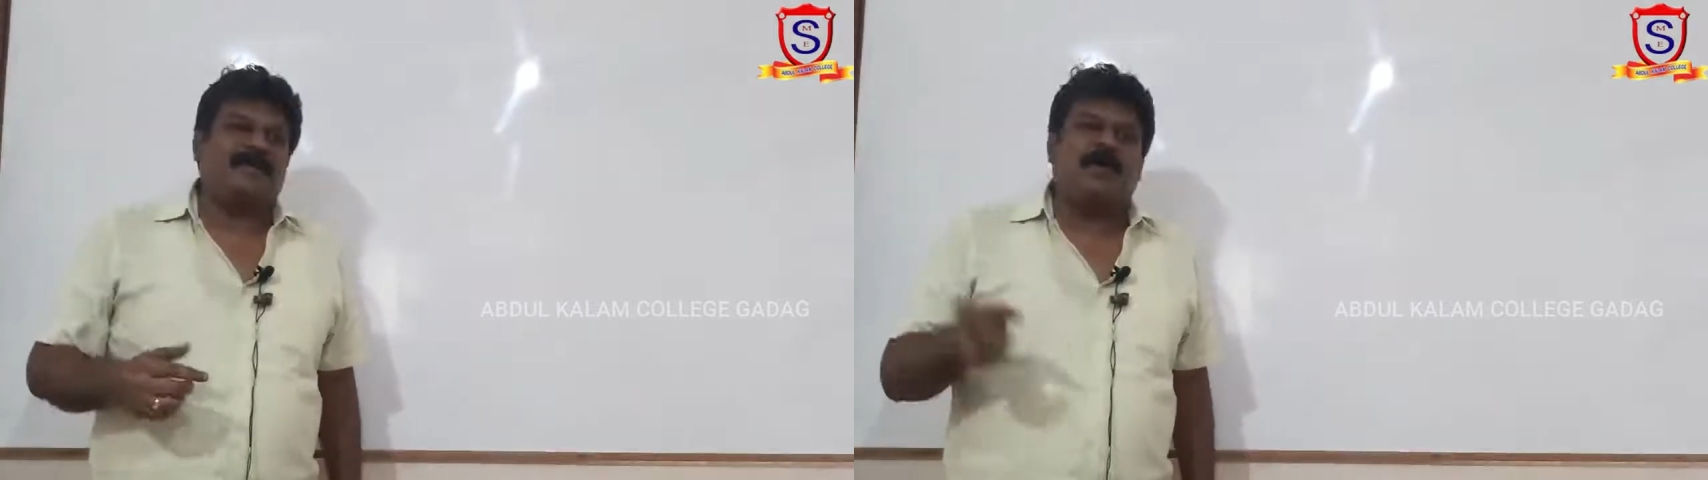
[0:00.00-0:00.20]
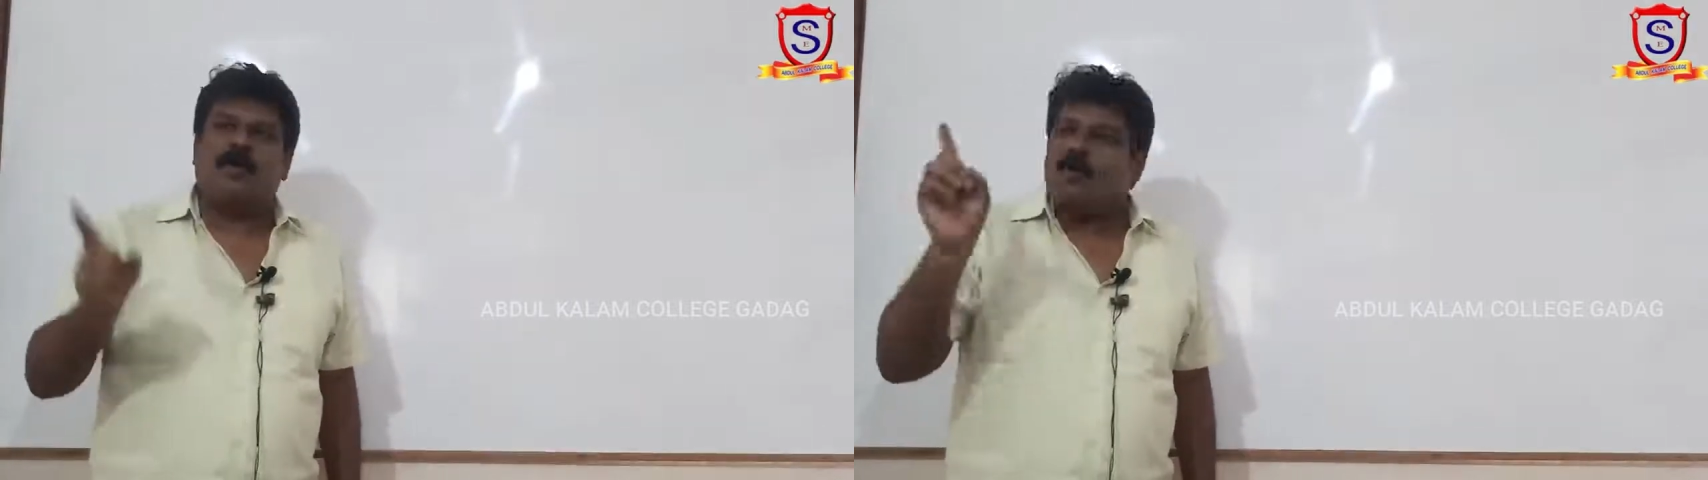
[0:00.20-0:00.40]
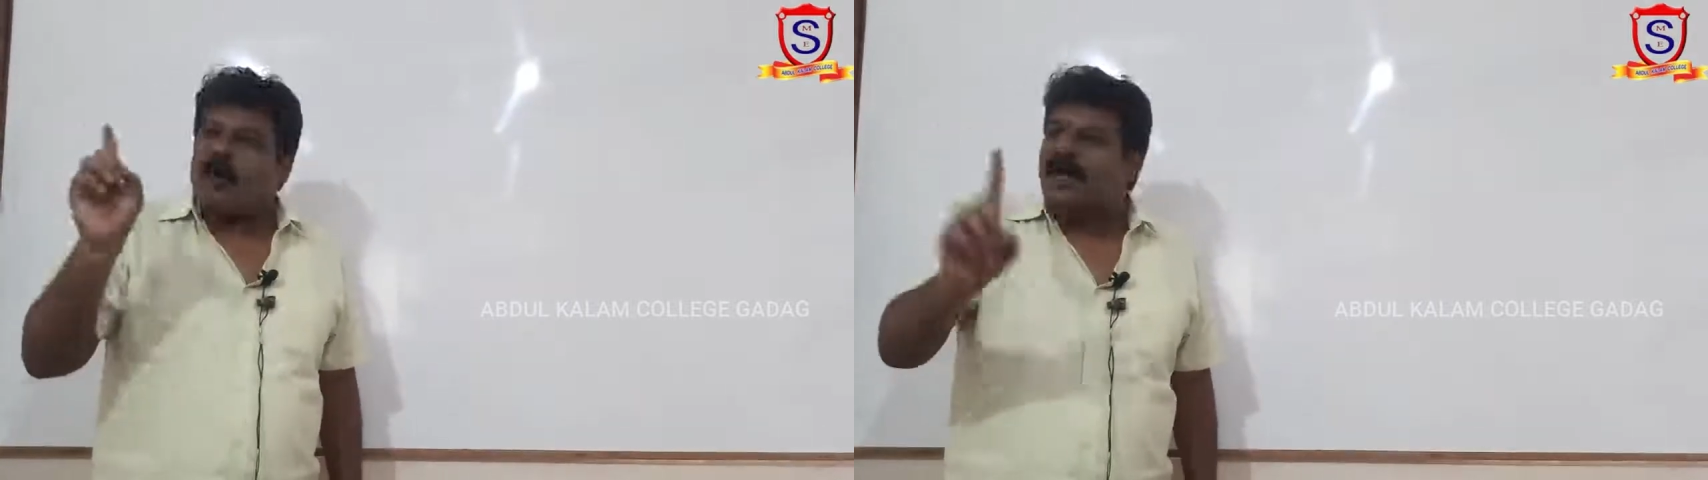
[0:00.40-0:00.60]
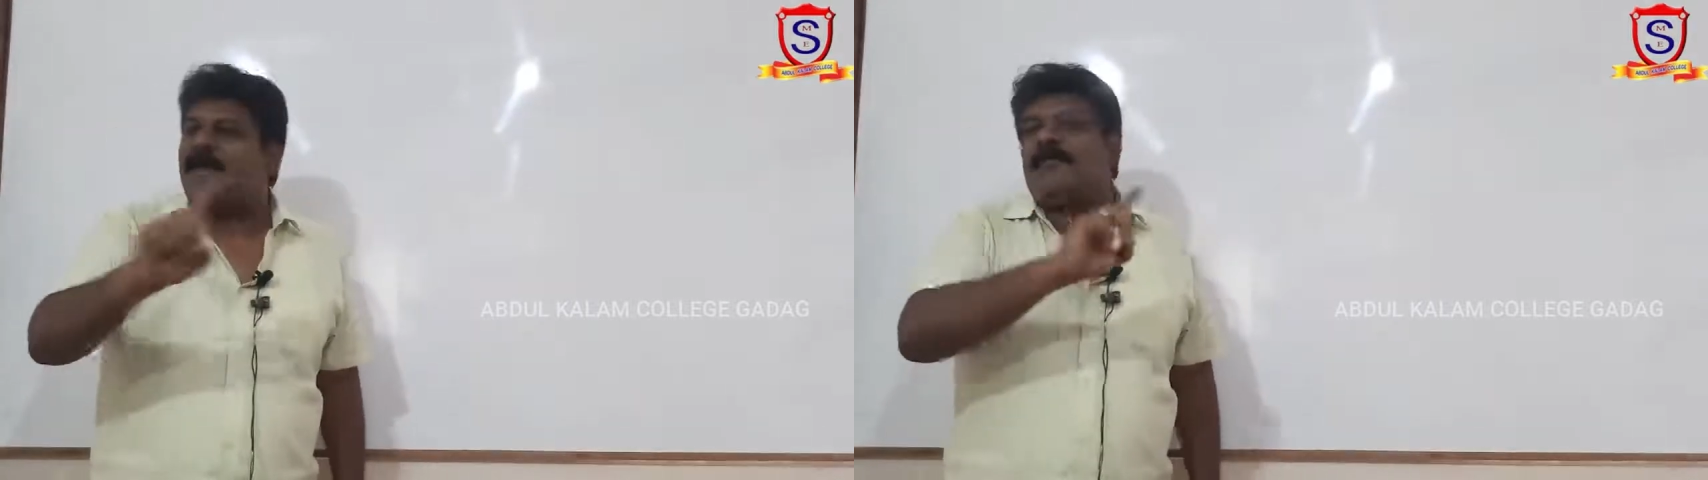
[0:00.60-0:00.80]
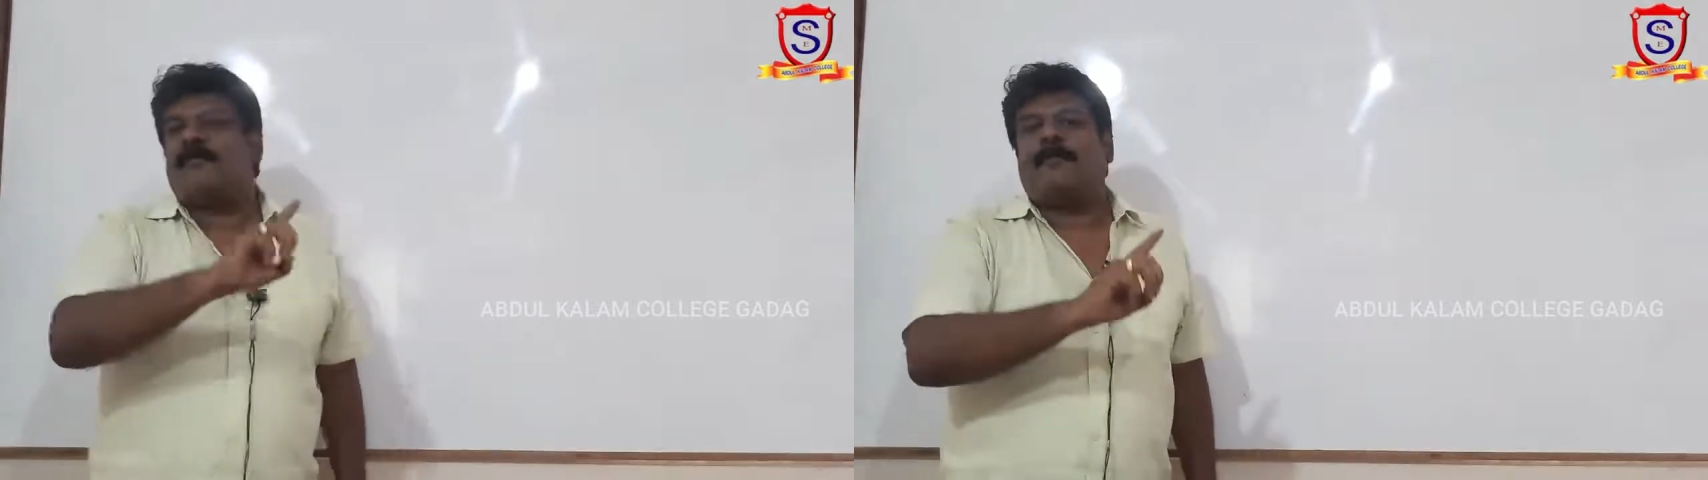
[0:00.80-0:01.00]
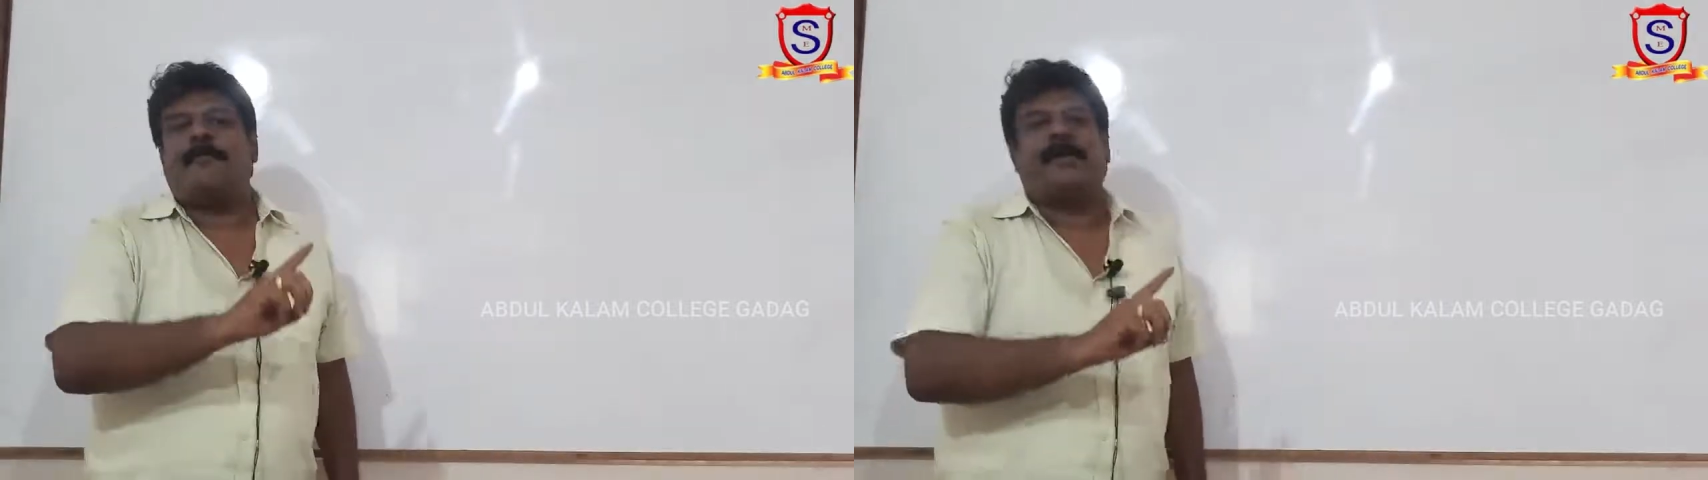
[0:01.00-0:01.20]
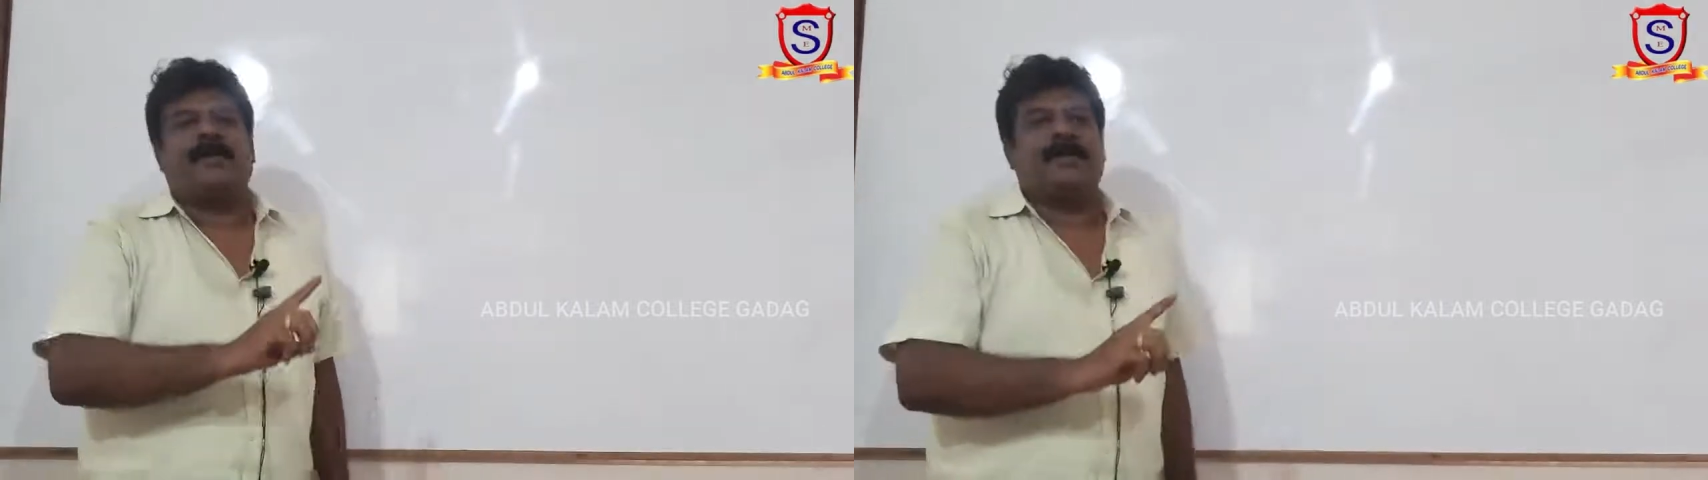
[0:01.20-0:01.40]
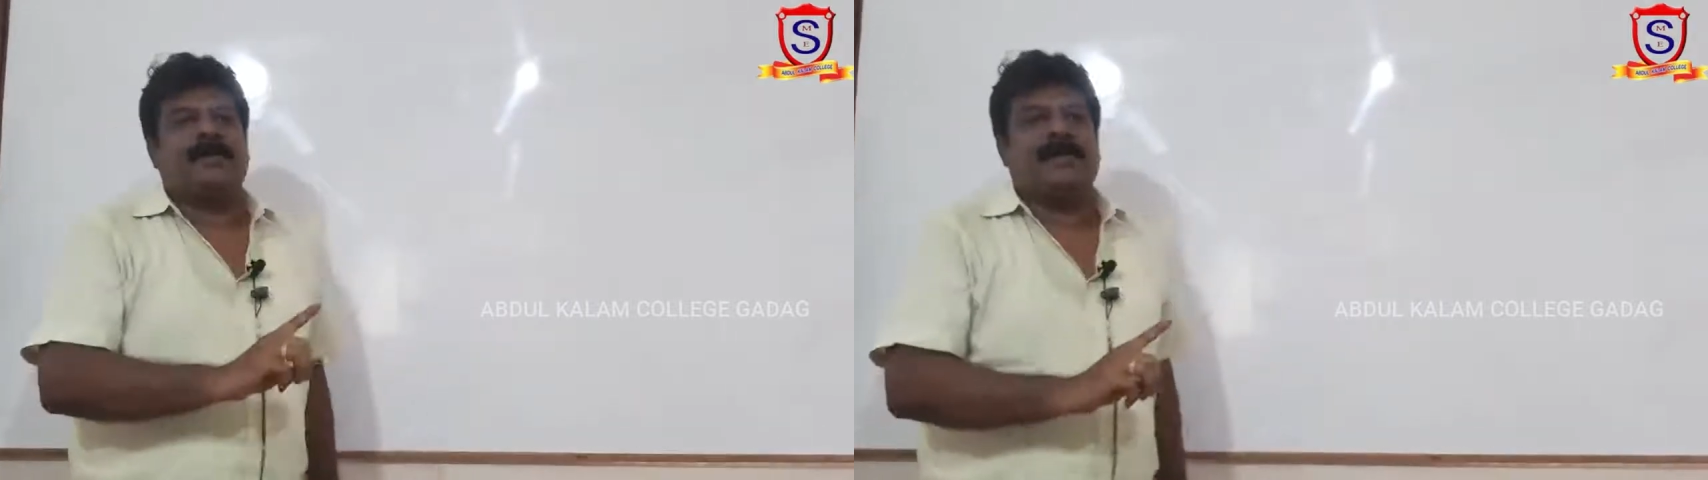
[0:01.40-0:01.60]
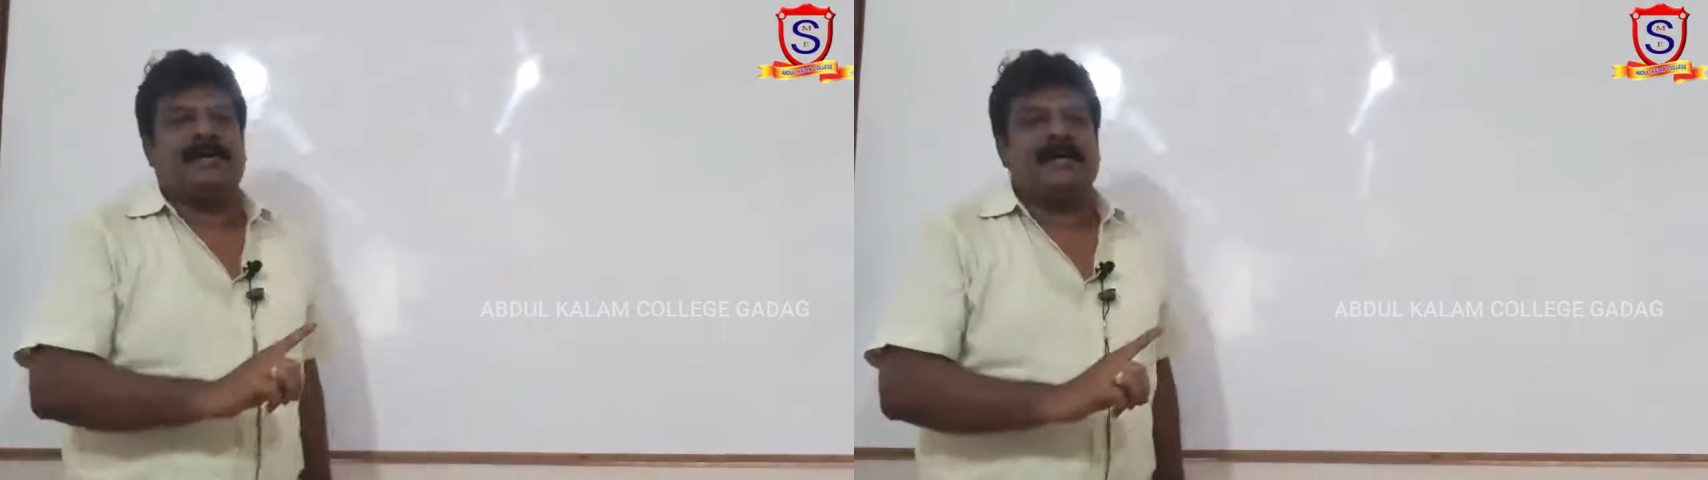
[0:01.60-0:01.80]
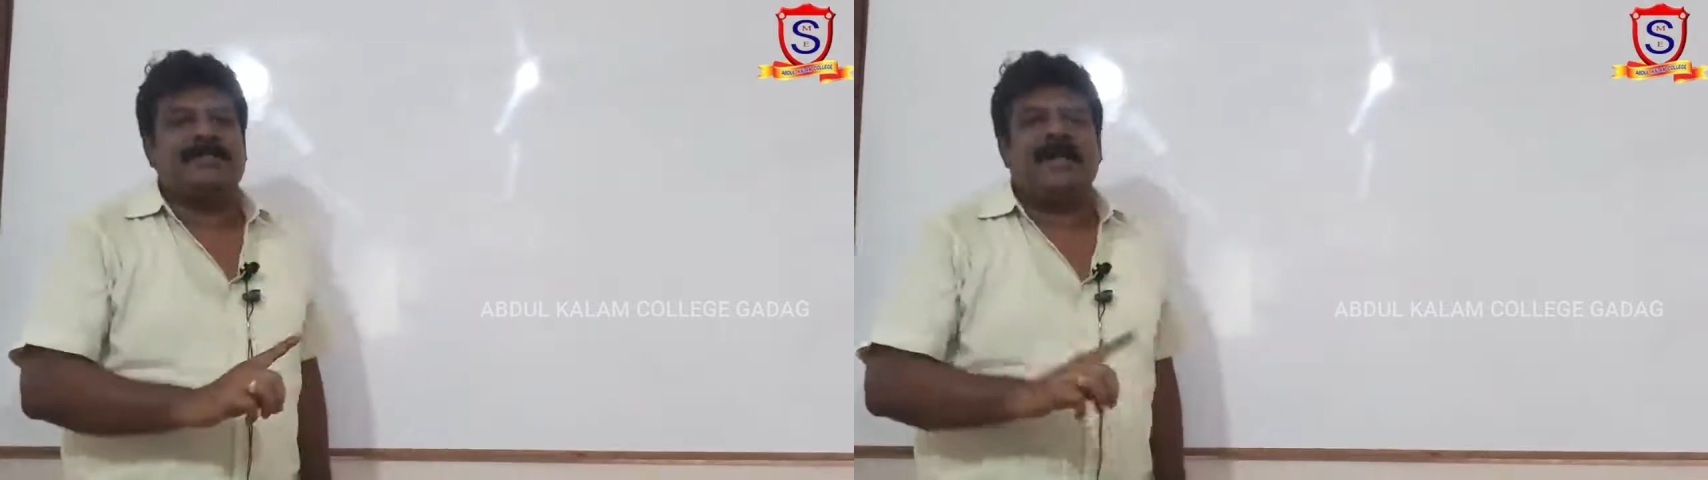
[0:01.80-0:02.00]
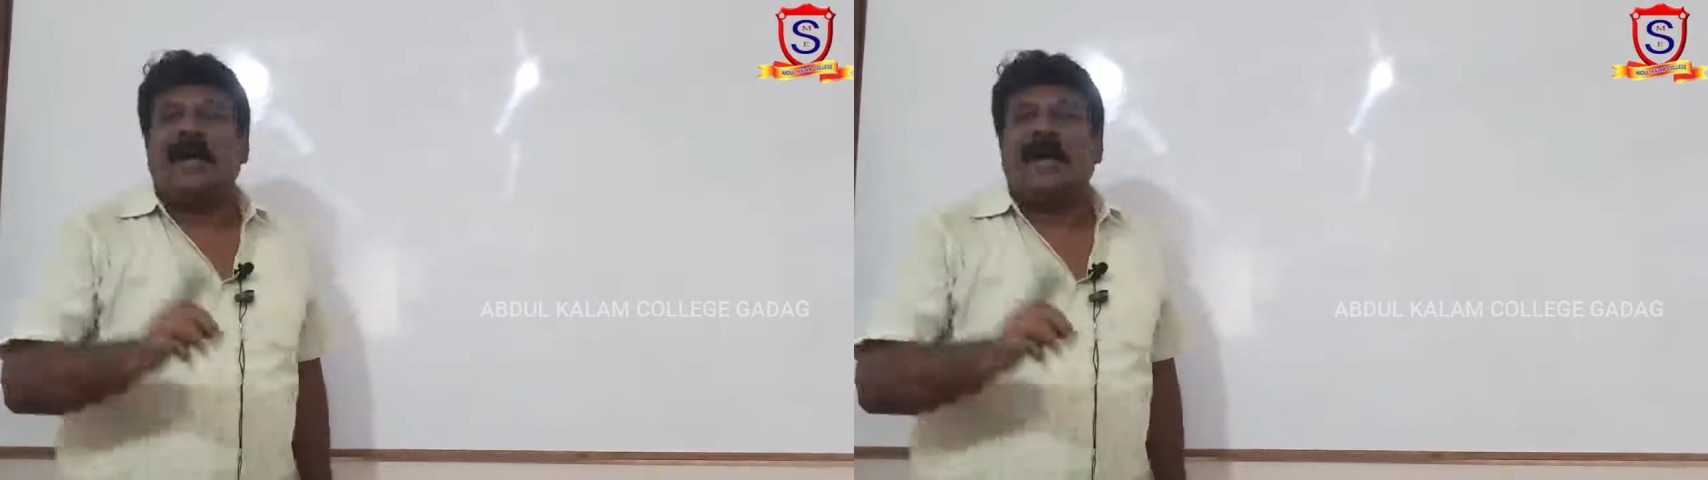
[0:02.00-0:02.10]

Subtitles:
Among one type of operator is